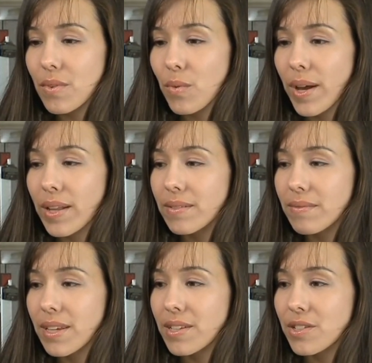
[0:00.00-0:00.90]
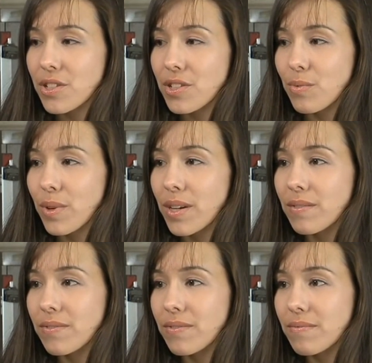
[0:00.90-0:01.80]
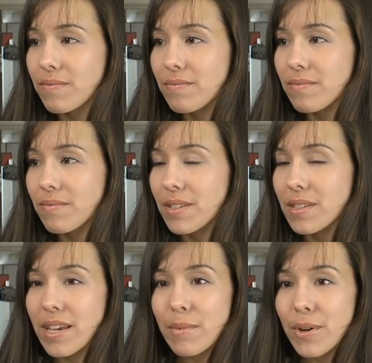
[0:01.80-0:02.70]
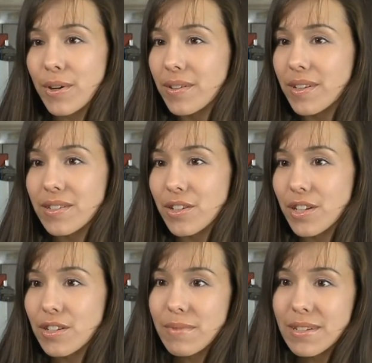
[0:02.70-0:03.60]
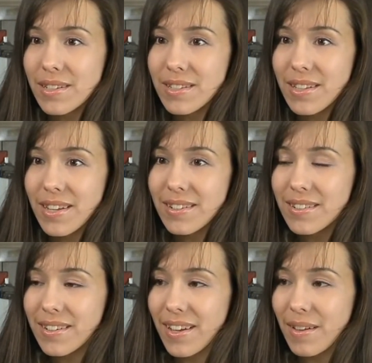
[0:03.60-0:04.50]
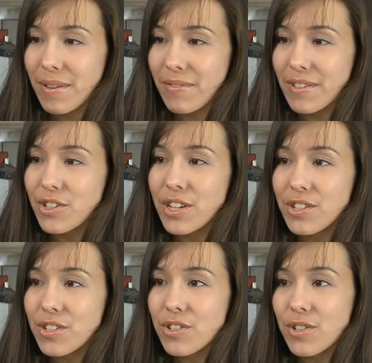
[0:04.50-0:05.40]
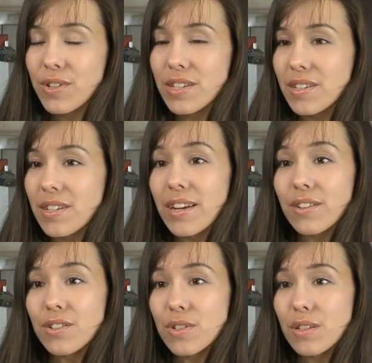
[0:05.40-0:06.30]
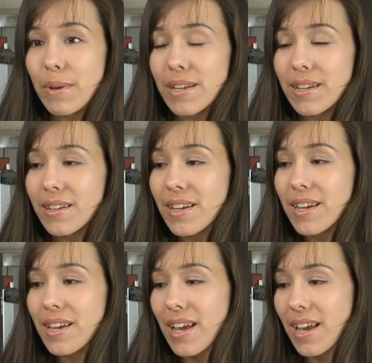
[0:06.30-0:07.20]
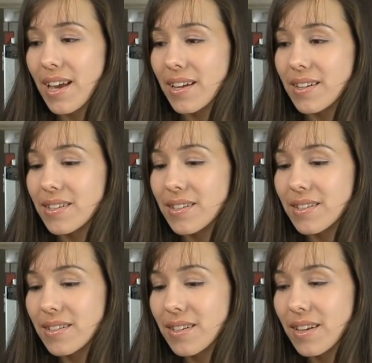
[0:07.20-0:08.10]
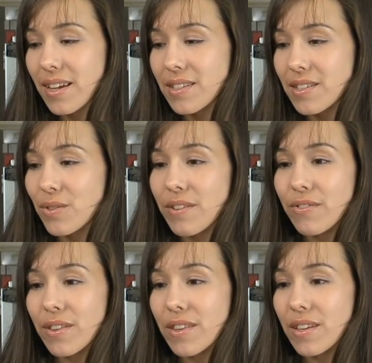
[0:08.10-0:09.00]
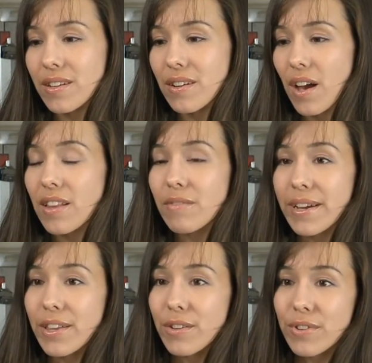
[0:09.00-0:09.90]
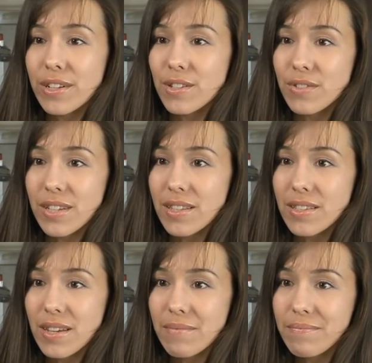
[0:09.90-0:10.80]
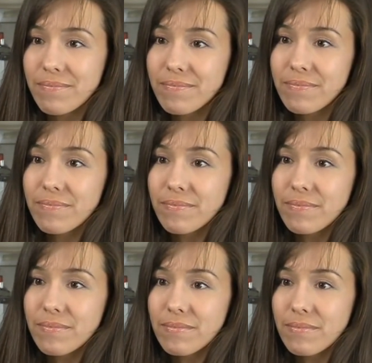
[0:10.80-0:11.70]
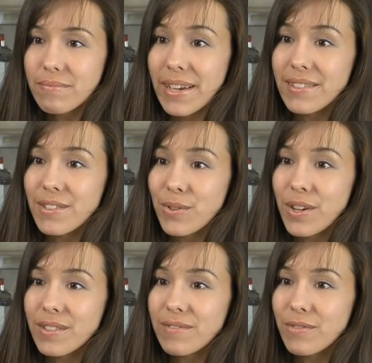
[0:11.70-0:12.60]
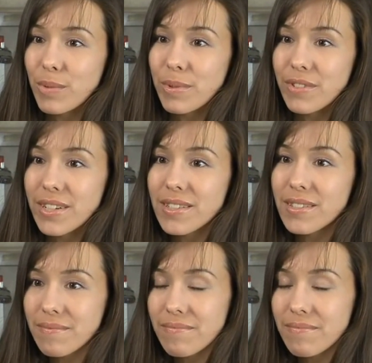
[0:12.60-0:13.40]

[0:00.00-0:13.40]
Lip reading: Well, he's just one of the same herd that's judged me since then. If he's changed his tune, he's entitled to his opinion, and it's no different than all of my other friends who've said the same. Mm-hmm. My so-called former friends.